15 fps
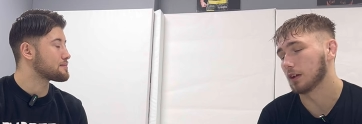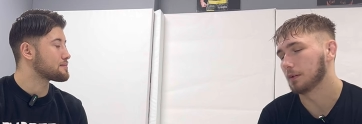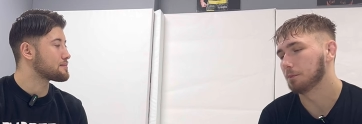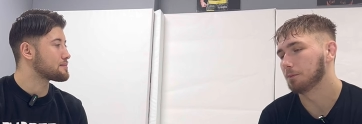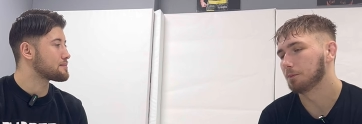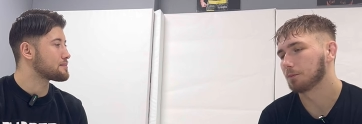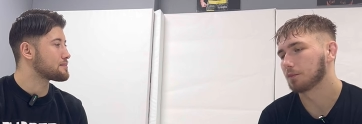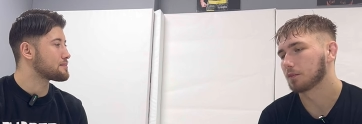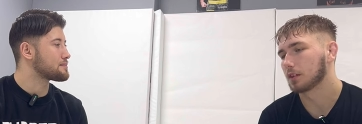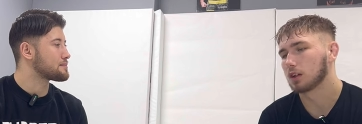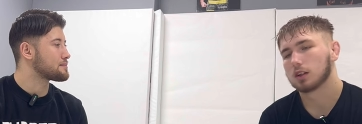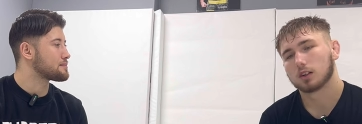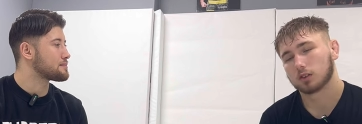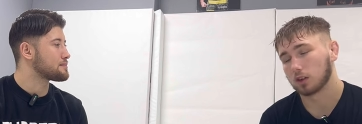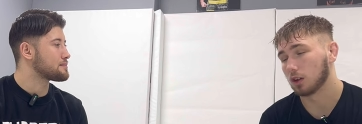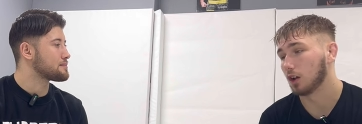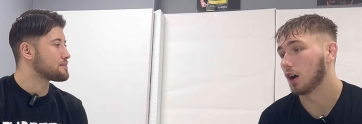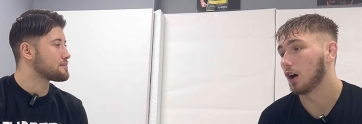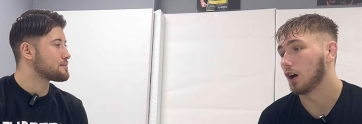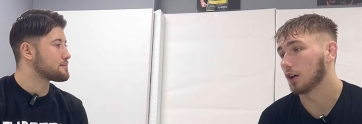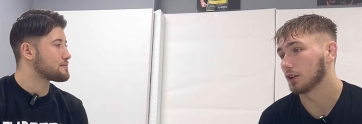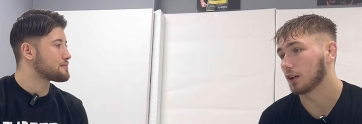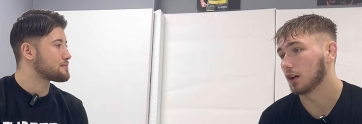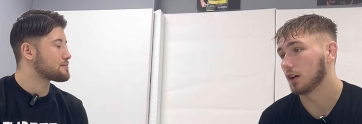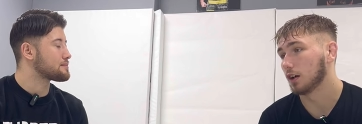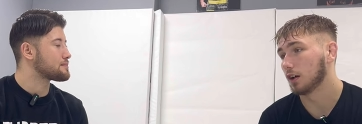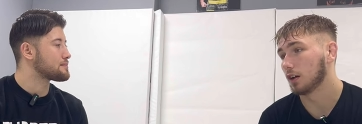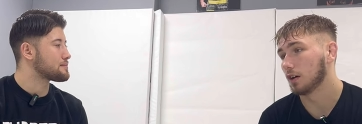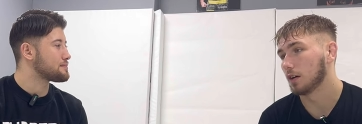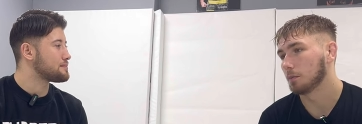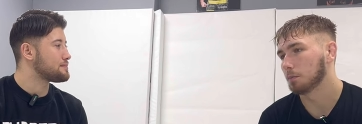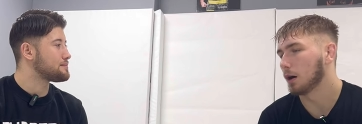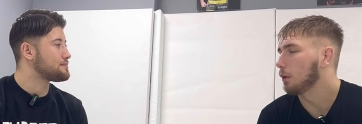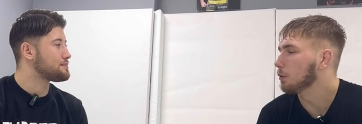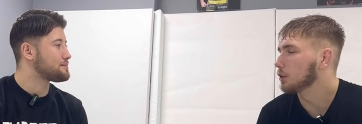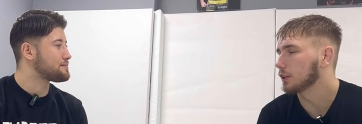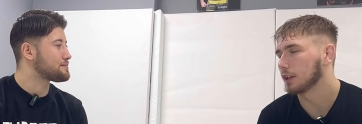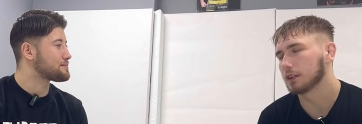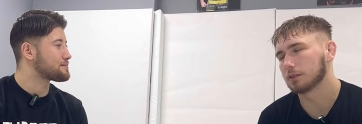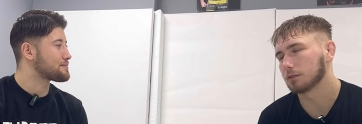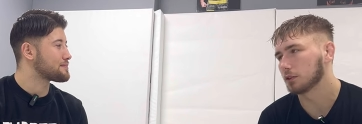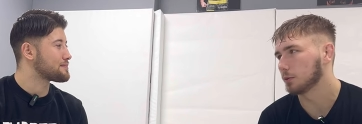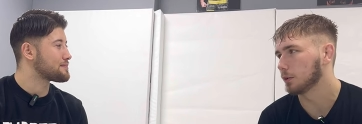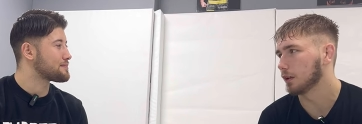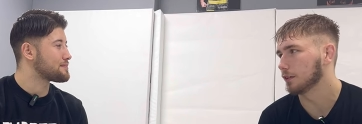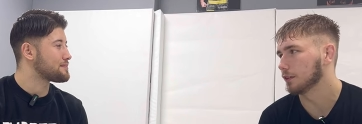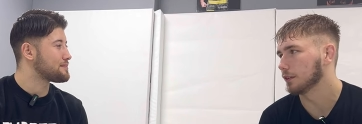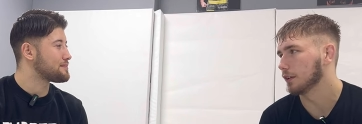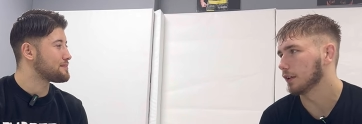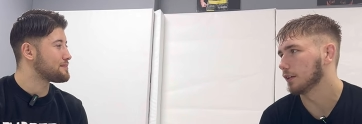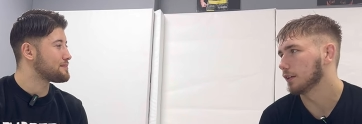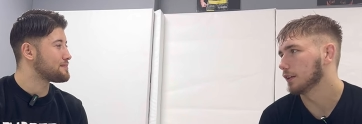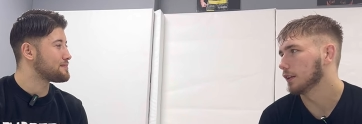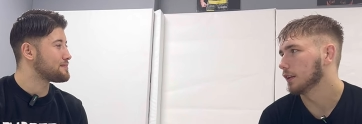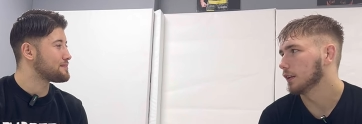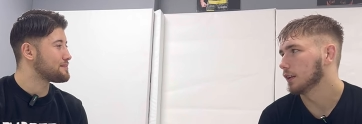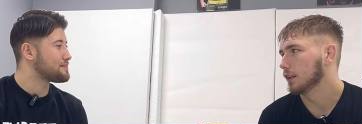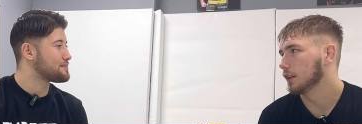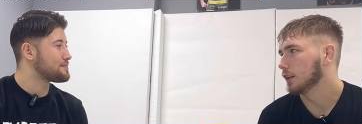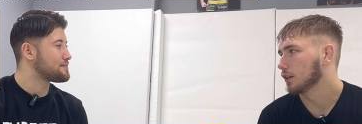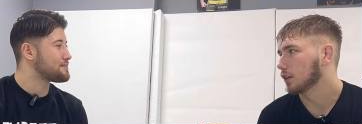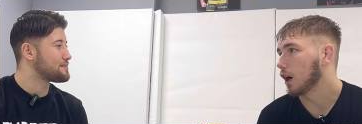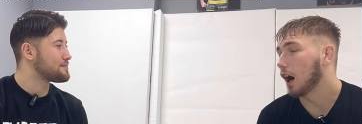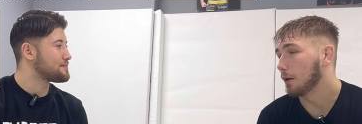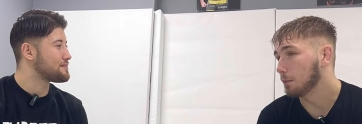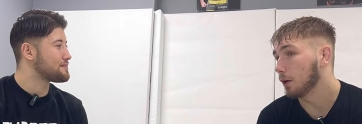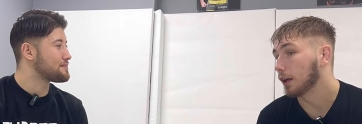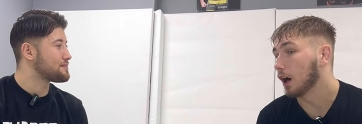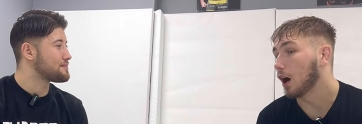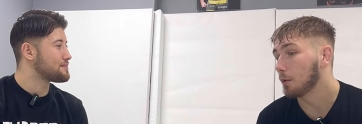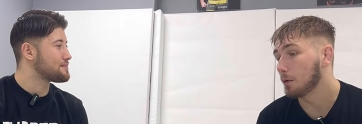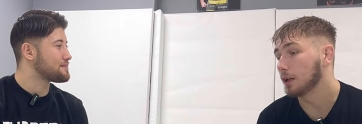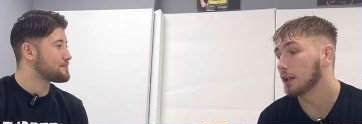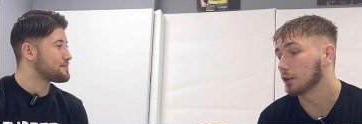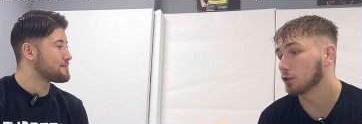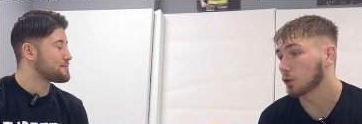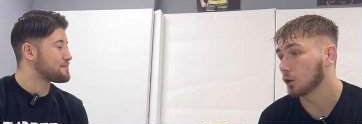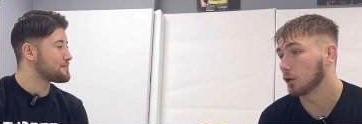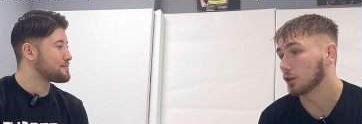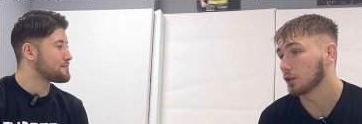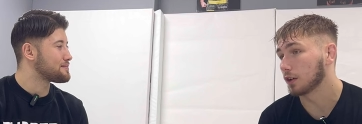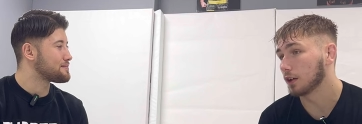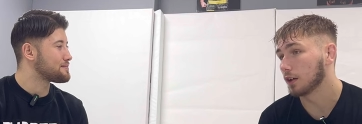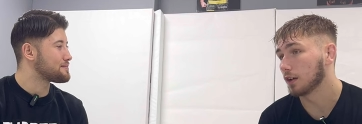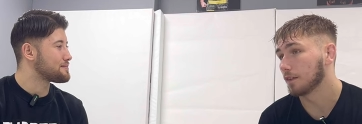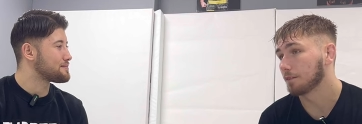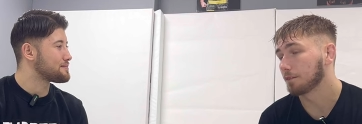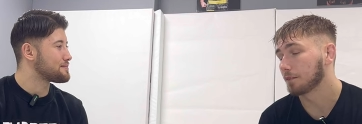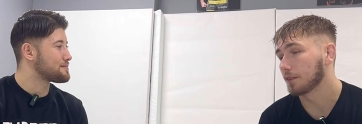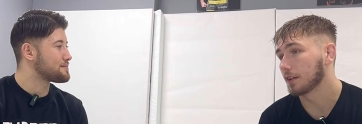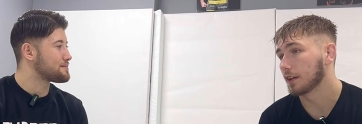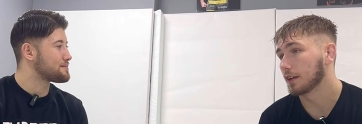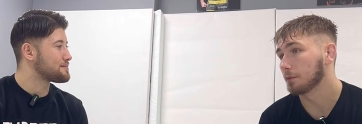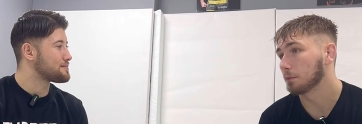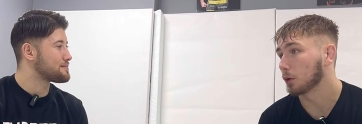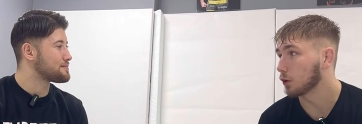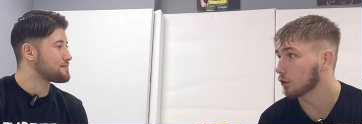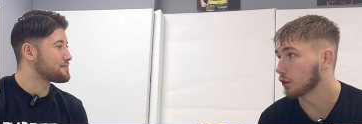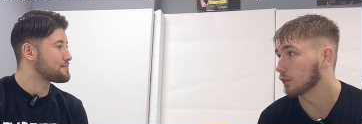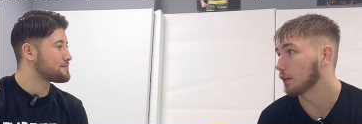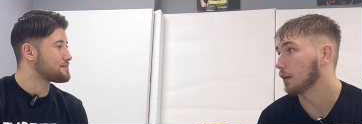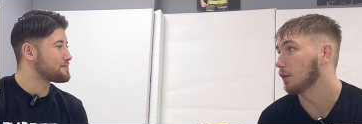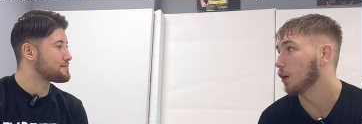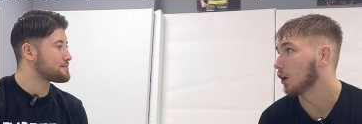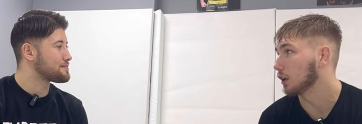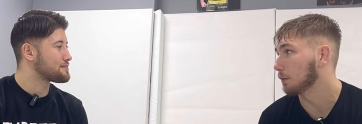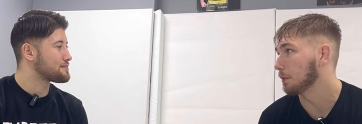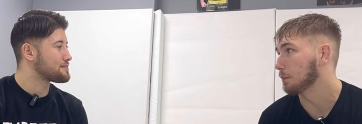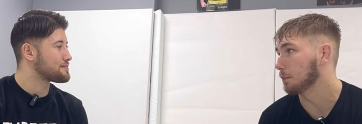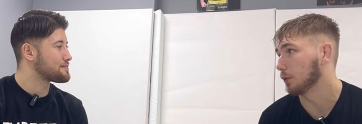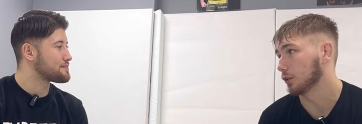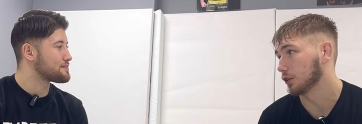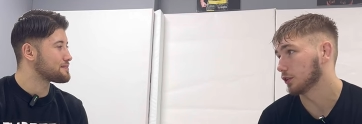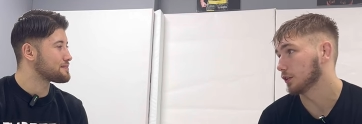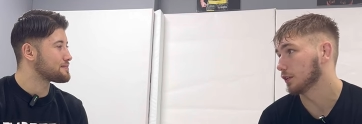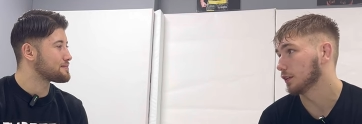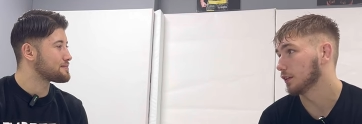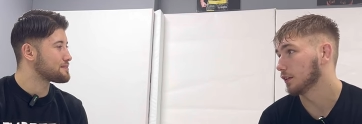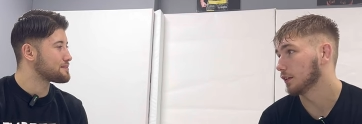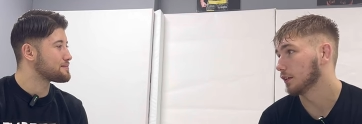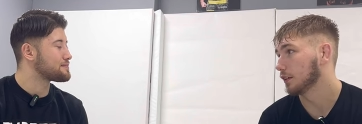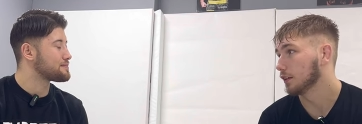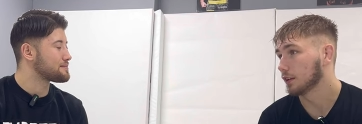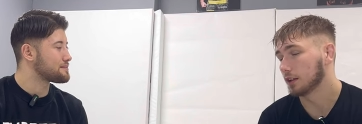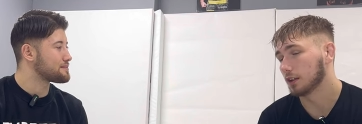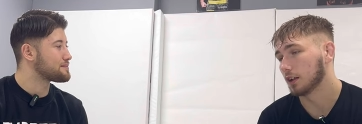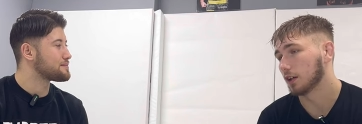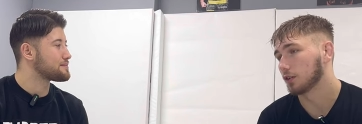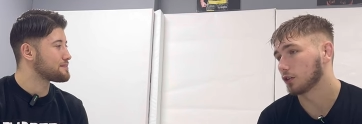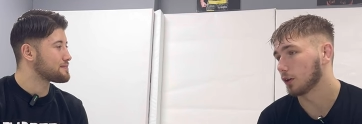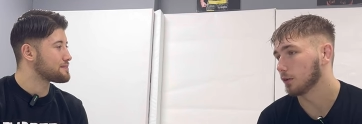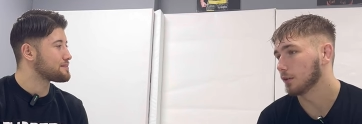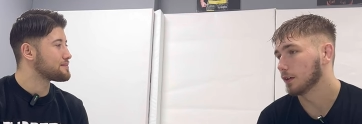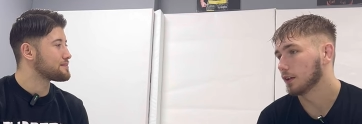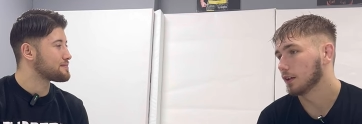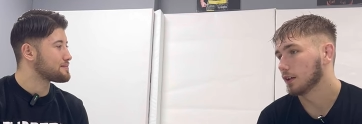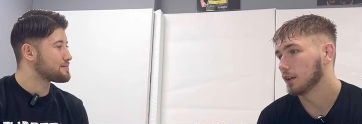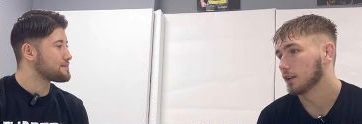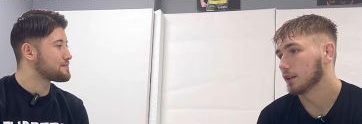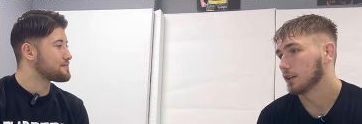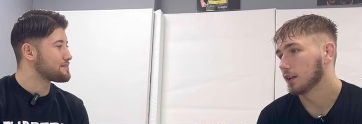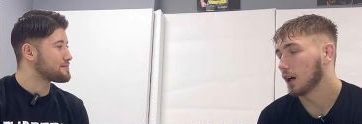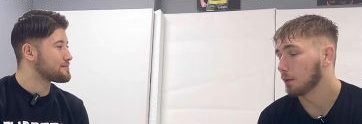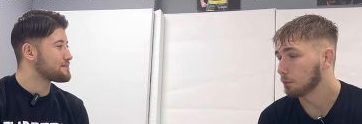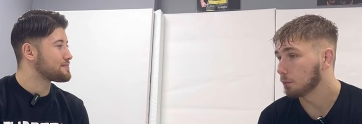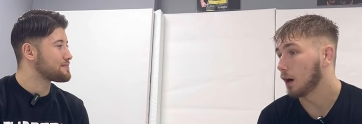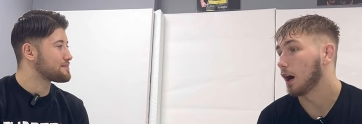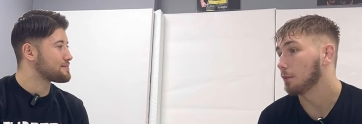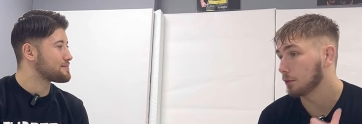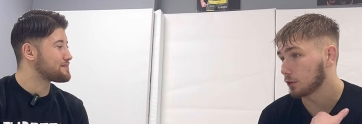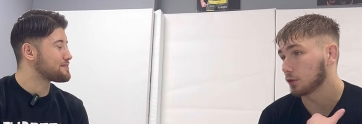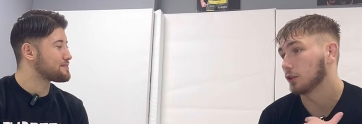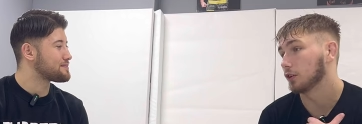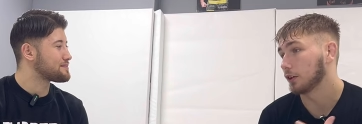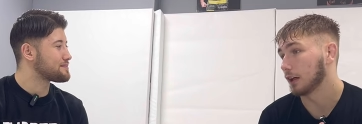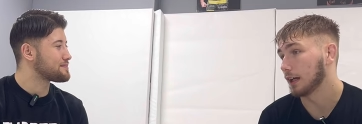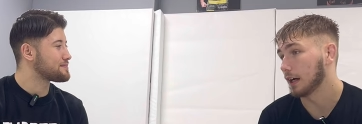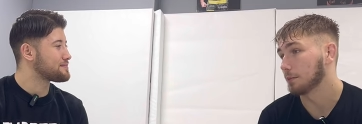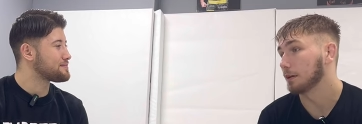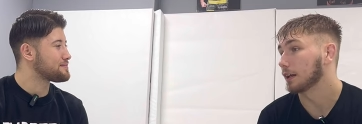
Speaker 1: um, it's a lot harder. But I wouldn't change it for the world, you know. I'm, a, I'm only as good because of how hard I've been pushed, you know. So I'm, I'm as good as I am.